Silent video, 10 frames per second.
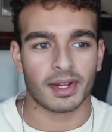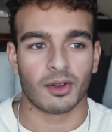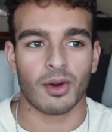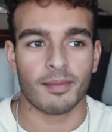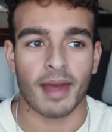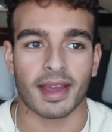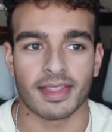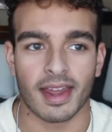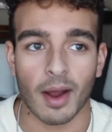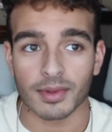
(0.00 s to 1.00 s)
And going back
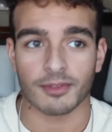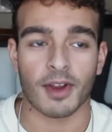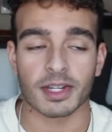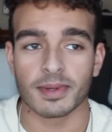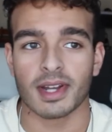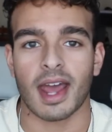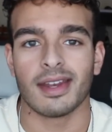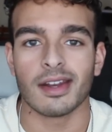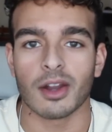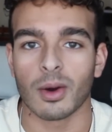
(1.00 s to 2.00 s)
then, I was a freshman, I
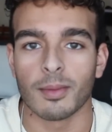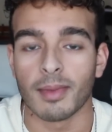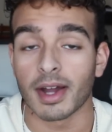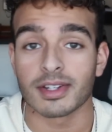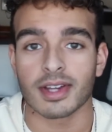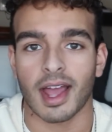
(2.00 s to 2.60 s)
didn't know much.